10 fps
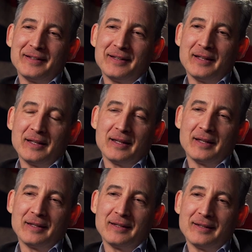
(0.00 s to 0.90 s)
because you
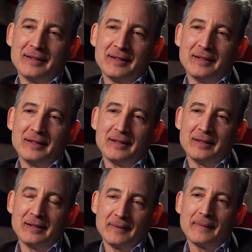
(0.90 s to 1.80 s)
had that experience. And I know
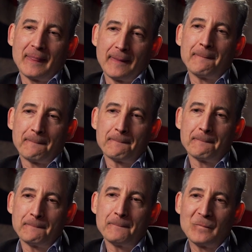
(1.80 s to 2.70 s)
Richard Dawkins has traditionally